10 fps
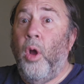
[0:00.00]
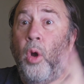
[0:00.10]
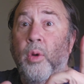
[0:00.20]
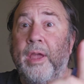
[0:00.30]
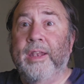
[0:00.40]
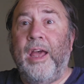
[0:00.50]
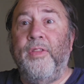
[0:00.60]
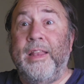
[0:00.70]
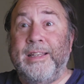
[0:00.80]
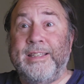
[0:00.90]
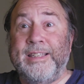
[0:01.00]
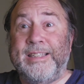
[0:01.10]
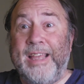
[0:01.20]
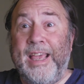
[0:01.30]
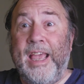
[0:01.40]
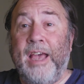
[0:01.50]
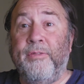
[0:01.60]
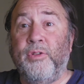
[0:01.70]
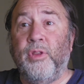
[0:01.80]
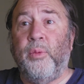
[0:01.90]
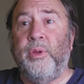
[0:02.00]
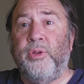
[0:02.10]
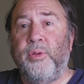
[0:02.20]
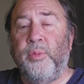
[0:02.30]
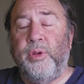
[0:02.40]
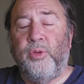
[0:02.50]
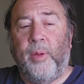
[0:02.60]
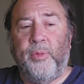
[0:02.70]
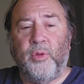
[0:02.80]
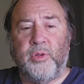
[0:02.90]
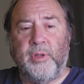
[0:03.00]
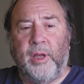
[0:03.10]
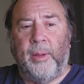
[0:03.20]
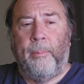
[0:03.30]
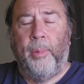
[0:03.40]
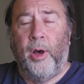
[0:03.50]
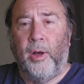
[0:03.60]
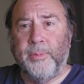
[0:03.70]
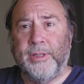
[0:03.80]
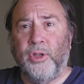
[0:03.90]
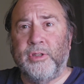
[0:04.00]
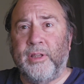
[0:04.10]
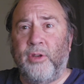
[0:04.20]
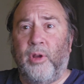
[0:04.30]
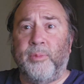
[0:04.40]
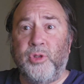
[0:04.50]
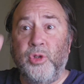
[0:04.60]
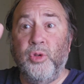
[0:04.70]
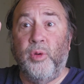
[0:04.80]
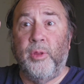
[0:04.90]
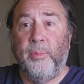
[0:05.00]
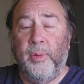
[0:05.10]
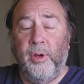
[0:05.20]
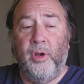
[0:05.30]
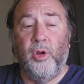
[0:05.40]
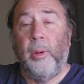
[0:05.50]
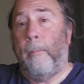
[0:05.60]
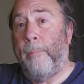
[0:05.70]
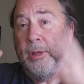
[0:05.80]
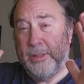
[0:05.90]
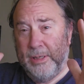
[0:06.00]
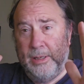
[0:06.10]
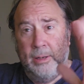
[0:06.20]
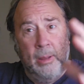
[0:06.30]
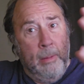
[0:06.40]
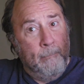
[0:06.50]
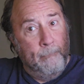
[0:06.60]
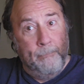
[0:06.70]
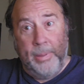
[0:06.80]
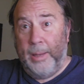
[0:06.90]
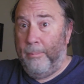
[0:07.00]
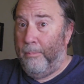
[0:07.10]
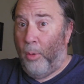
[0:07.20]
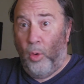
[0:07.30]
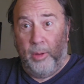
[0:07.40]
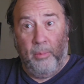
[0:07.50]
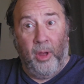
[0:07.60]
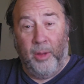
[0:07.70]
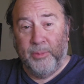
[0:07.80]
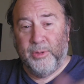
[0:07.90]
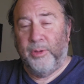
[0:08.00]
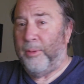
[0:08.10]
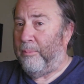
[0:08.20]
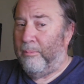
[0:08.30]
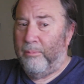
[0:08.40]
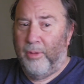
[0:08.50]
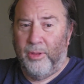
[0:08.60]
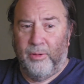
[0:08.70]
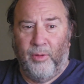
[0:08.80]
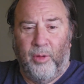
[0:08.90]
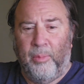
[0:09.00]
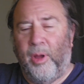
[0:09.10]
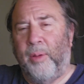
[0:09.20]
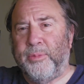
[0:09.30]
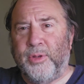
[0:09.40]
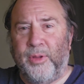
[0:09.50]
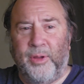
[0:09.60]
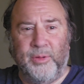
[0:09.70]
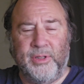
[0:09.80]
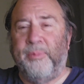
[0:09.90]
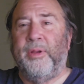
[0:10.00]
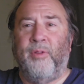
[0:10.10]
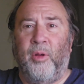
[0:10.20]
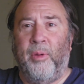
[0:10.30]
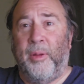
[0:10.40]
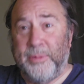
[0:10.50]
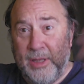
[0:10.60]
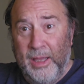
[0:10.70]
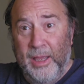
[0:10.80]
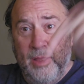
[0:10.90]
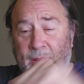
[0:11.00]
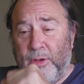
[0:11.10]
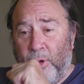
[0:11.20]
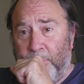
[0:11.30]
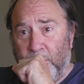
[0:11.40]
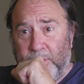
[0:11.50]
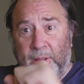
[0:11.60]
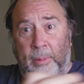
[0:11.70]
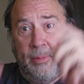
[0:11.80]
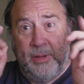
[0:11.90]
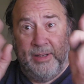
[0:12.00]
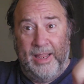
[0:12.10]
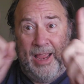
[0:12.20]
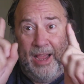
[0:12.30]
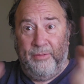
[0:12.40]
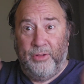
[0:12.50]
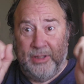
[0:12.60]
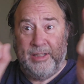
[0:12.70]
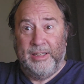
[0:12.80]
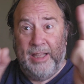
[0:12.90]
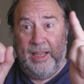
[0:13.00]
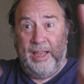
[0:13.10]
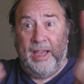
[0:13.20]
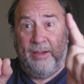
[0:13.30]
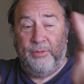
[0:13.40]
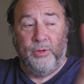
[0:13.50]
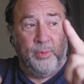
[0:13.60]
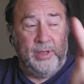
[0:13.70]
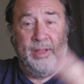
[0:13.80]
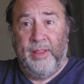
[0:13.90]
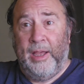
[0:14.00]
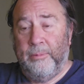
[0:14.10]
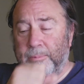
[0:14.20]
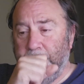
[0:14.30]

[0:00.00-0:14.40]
Okay, now that it's the day after that we dropped those bombs, it looks like they dropped two of the bunker busting big boy bombs, or the mother of all bombs, or the something of all bombs. They dropped those now the day after this, the day after we did that.